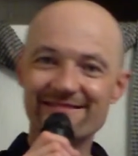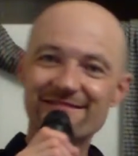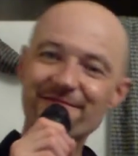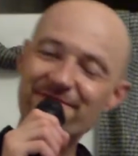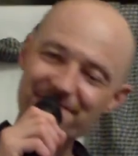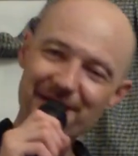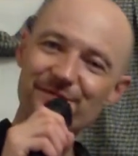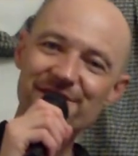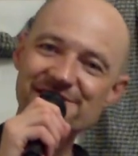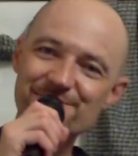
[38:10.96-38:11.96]
the
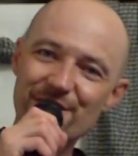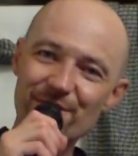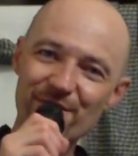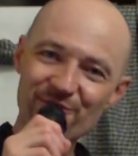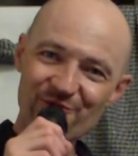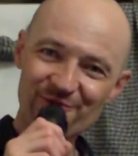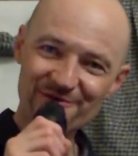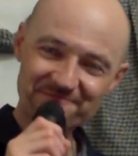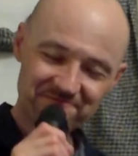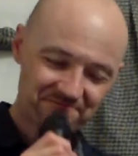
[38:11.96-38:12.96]
fabulous Melba Moore.
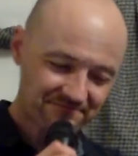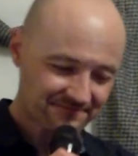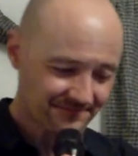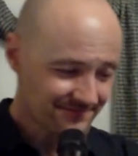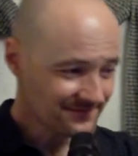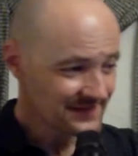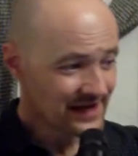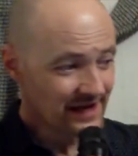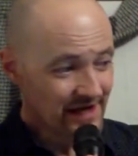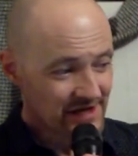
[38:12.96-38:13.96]

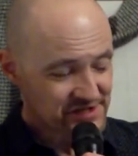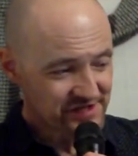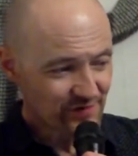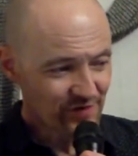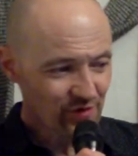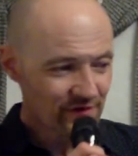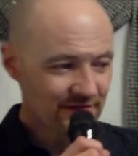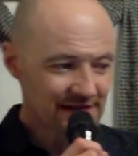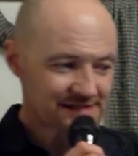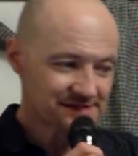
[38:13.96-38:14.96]
She recorded
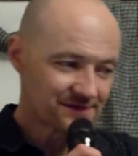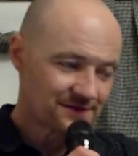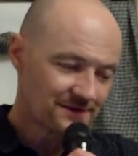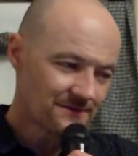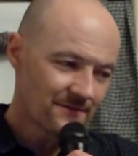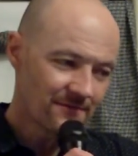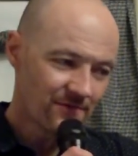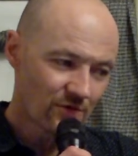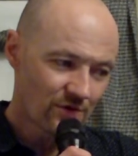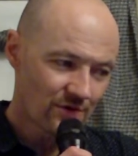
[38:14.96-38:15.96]
that song
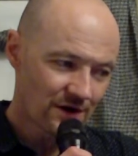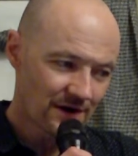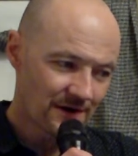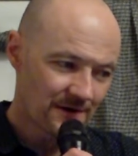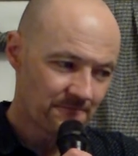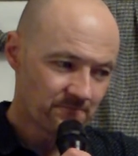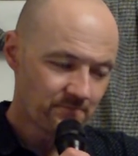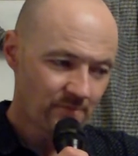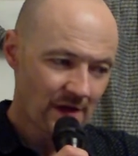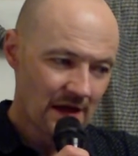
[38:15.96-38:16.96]
for
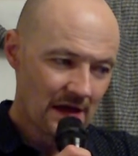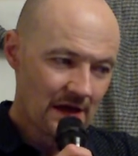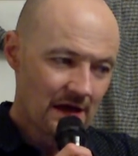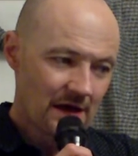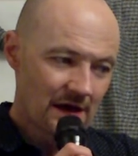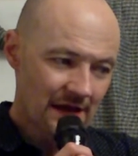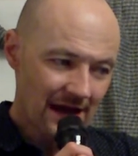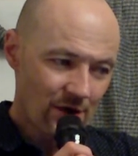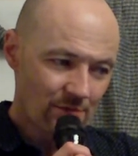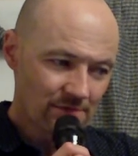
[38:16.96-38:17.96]
an
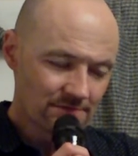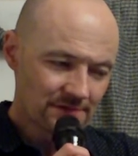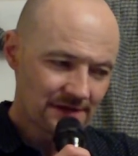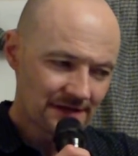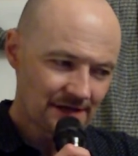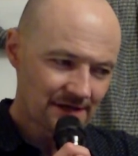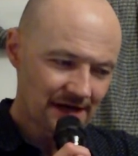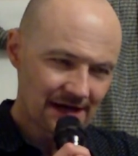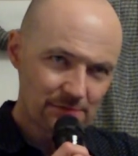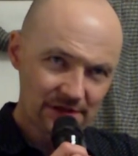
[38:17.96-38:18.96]
album.
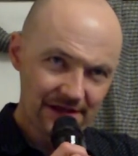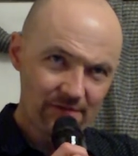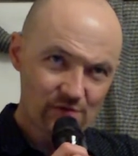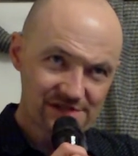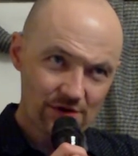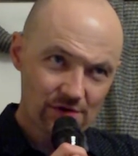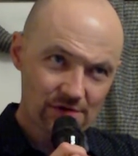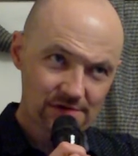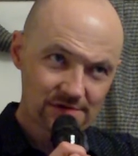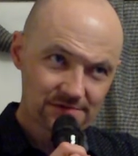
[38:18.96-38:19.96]
I believe it was called,